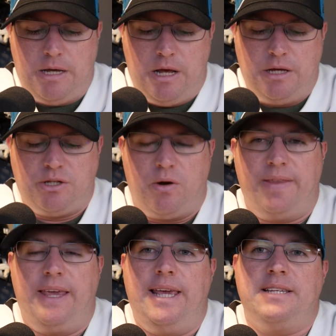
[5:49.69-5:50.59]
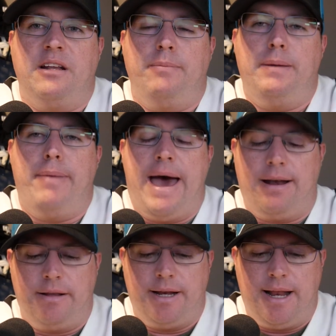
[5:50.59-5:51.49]
So I think he's going to be
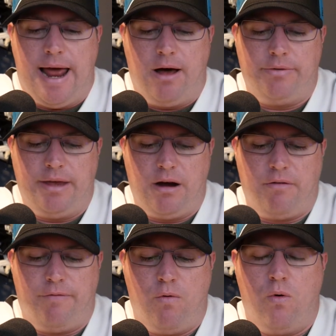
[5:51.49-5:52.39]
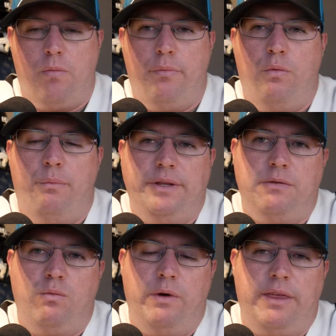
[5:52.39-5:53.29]
battling it out there
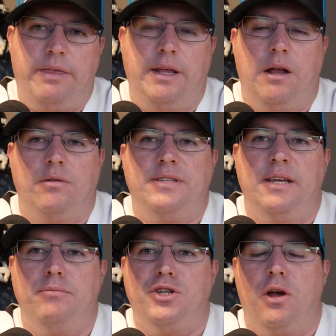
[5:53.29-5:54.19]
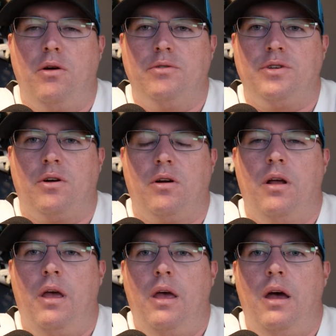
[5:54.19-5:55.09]
with Tim Jones or
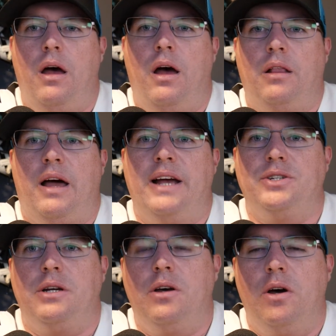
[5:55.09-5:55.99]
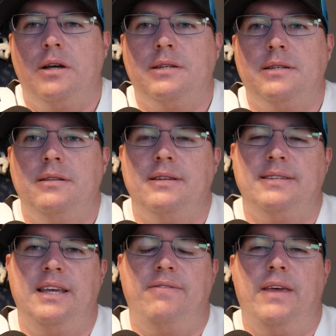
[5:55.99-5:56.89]
Elijah Cooks to see
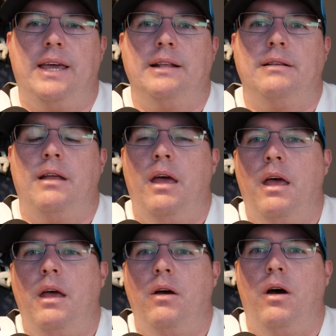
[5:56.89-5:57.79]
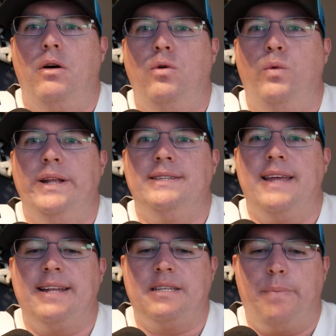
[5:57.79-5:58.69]
if they can who wins
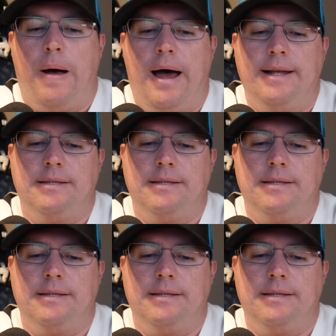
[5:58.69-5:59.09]
that spot.